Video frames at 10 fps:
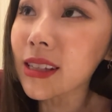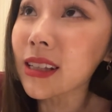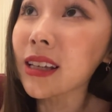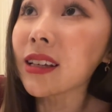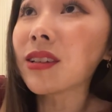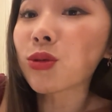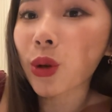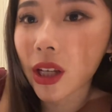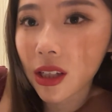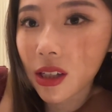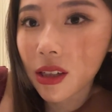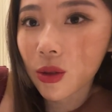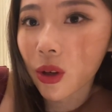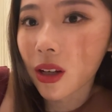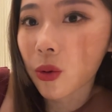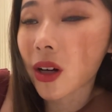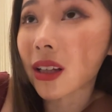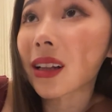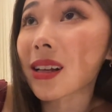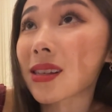is the
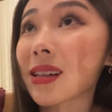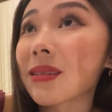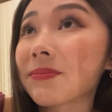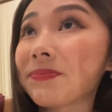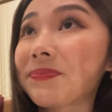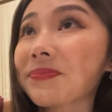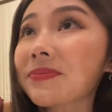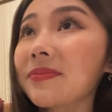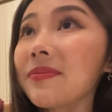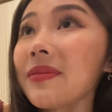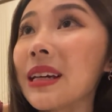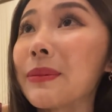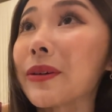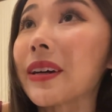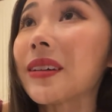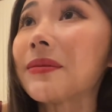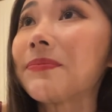2021 classic. Am I right?